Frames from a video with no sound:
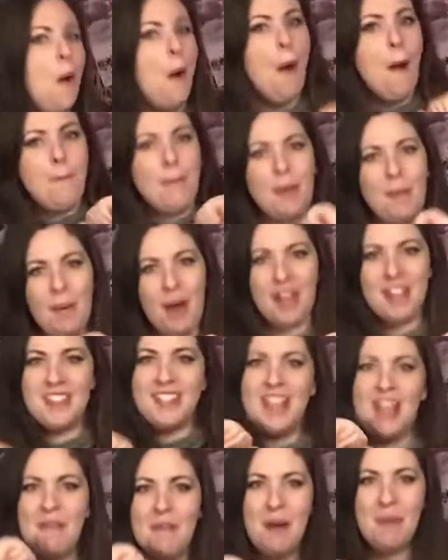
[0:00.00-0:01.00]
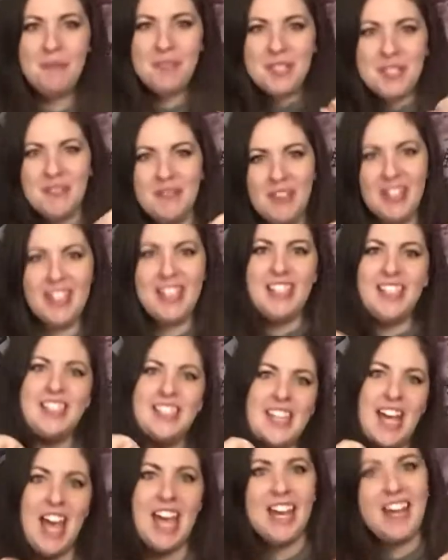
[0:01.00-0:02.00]
my boss came up to me and
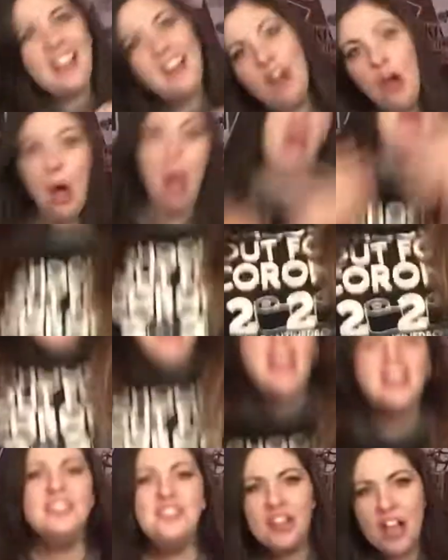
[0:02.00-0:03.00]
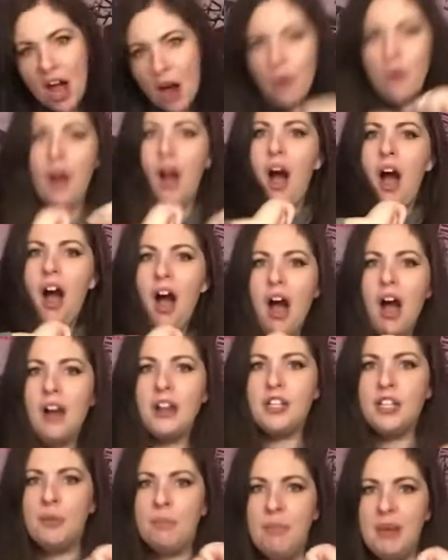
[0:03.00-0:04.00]
said, hey, Joe, are
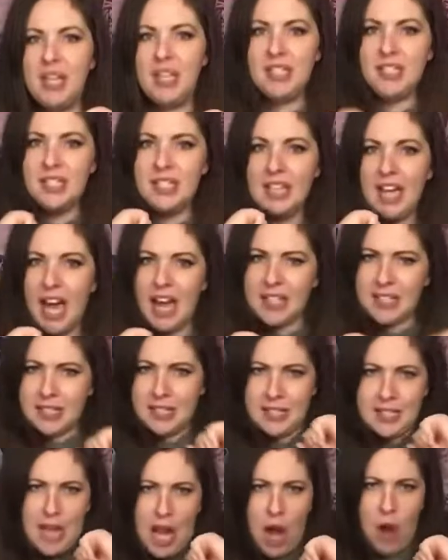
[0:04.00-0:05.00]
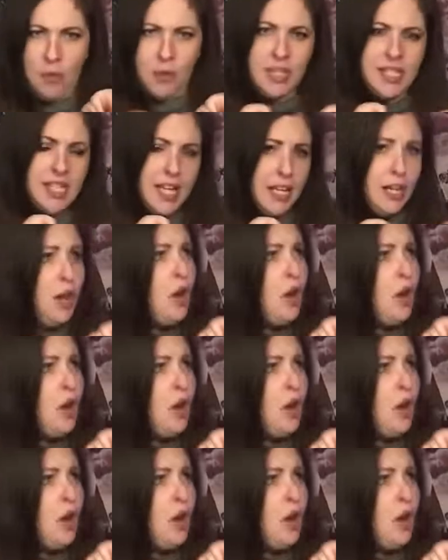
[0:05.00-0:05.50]
you busy? I said, no. He said,